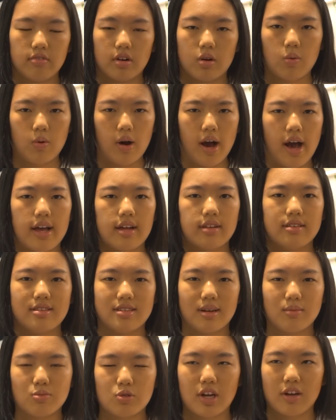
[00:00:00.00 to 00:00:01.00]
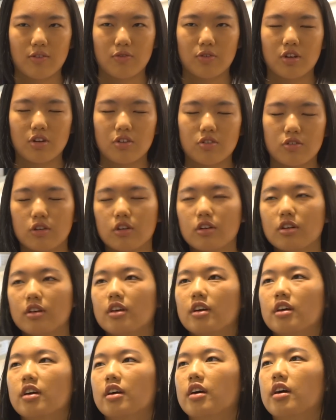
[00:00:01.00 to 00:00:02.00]
required subject for you to do,
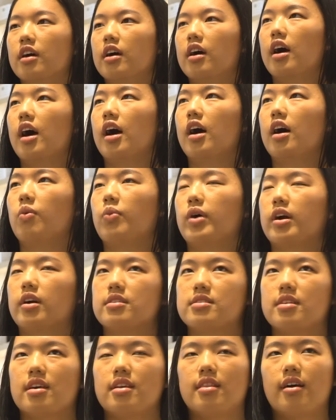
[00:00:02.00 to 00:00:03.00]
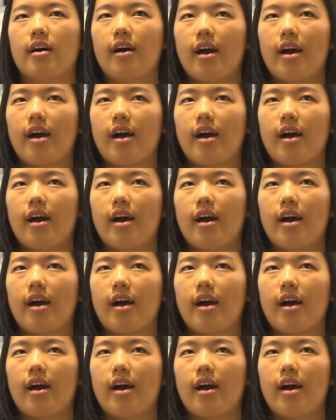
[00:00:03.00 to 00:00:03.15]
whereas in the